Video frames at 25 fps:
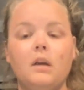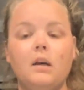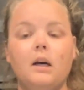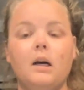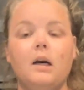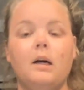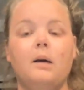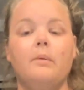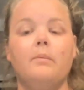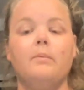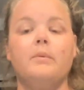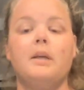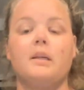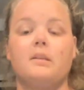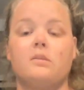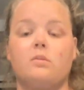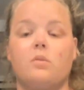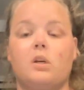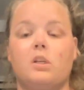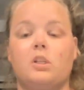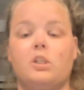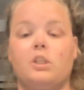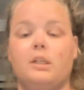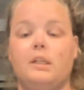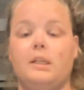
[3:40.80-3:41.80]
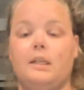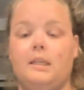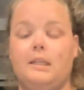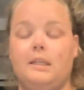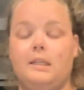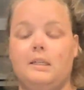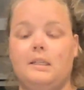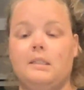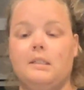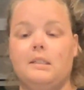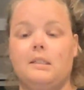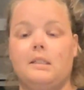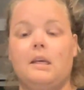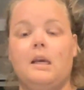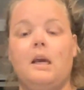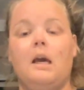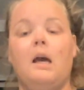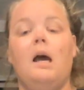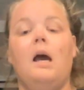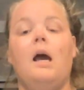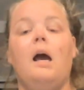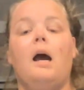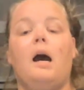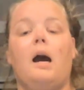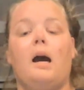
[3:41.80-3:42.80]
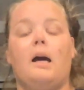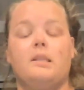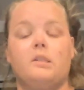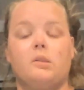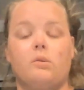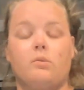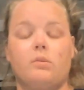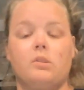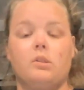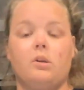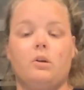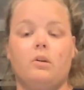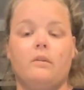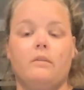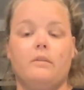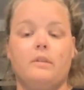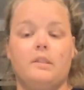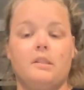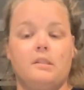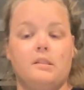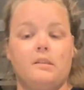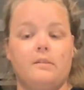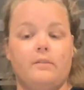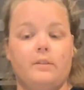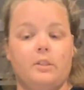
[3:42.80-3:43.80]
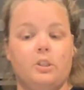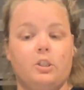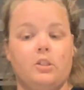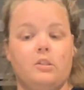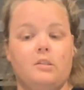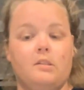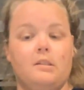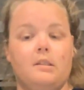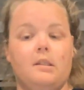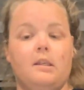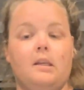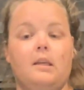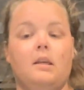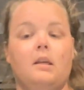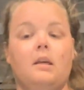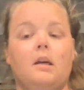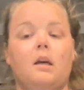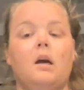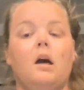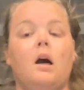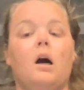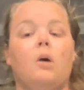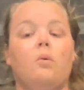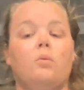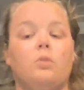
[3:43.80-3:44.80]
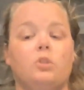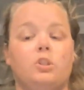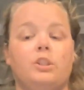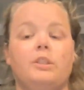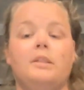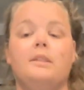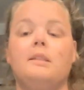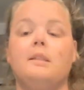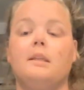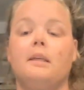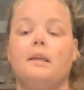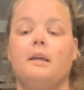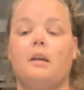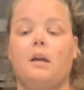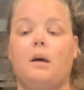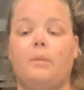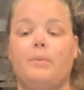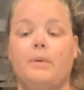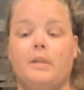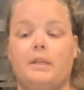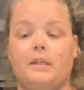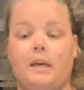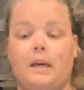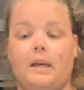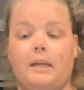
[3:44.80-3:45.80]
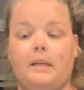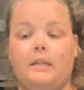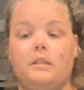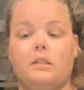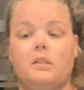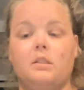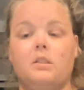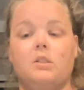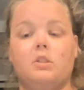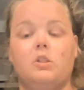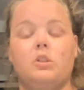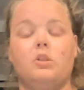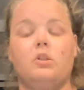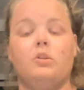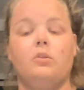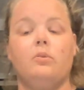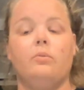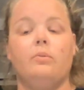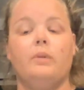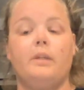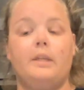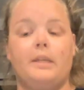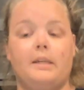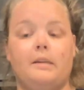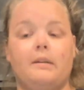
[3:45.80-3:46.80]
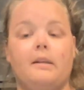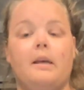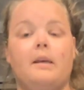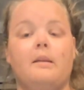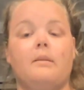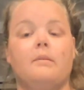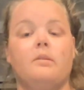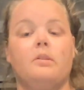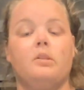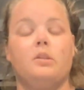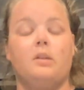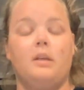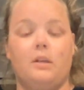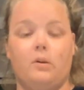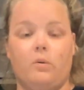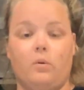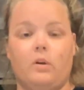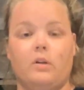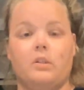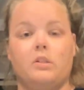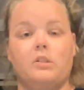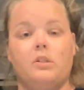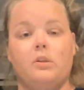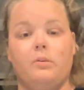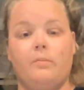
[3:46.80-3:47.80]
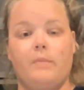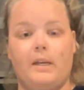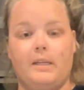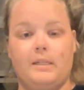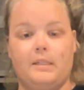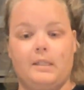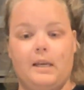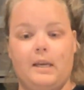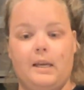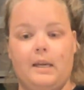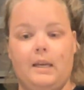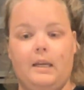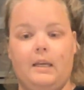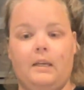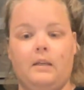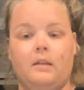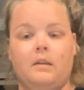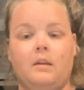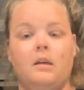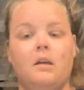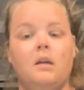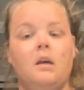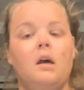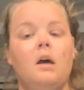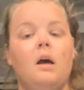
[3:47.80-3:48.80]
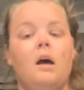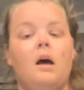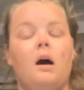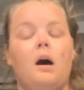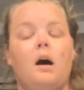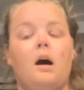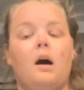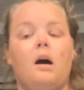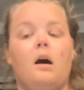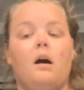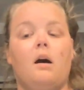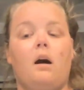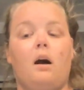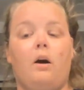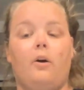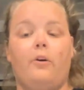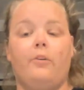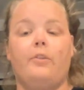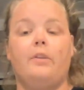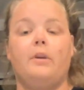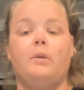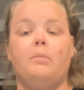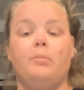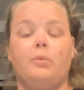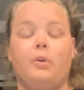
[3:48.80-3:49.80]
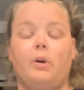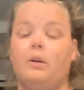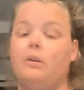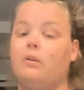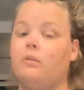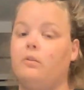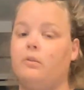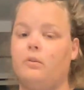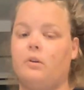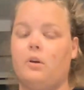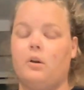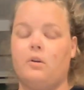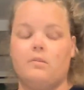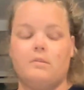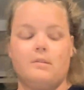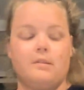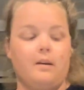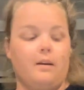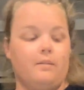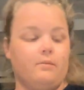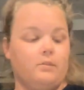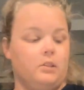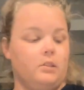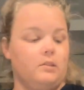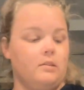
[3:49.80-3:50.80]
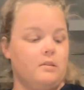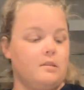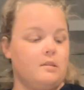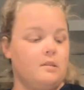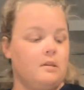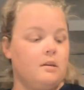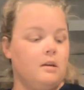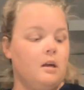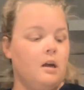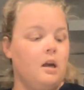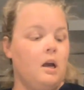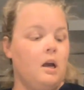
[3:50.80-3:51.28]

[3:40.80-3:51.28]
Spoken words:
The next question is, as a result of this deficiency, will she need to get up at night to eat and in order to maintain healthy blood glucose levels?